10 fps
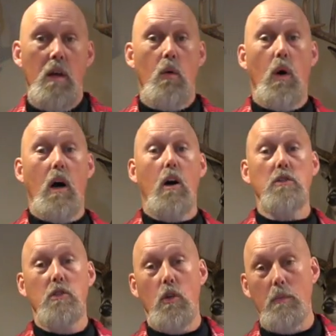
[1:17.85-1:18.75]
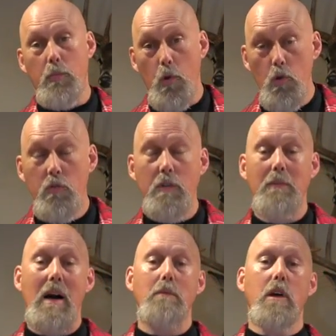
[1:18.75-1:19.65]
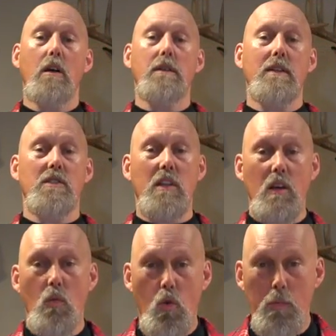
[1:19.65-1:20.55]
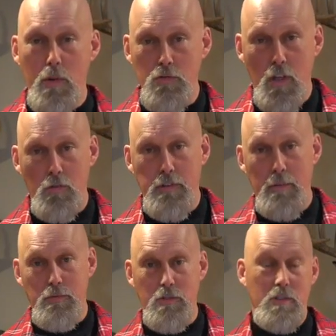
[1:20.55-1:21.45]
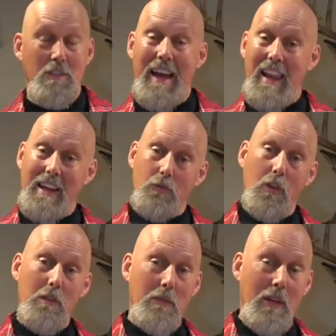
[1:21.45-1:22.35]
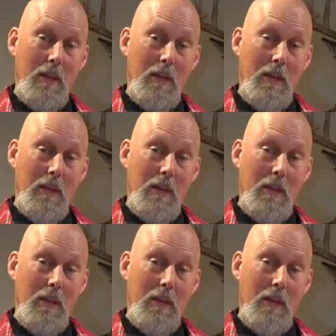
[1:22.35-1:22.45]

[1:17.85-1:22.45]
while also improving my ability to stay warm in those cold temperatures, because I like really